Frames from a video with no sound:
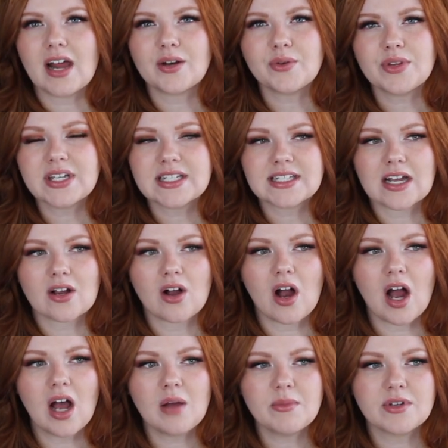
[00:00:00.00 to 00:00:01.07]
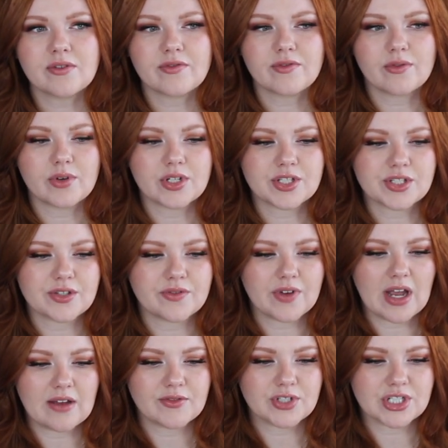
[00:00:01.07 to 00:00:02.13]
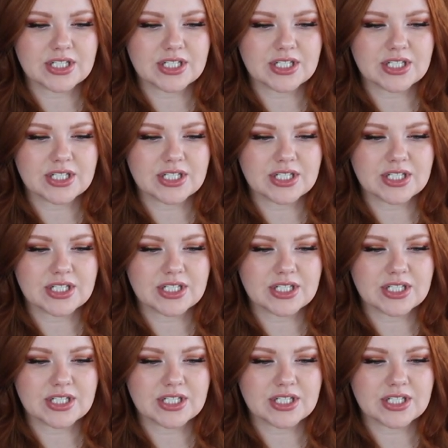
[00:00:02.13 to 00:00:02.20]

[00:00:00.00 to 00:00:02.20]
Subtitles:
I don't think it's that common for a survivor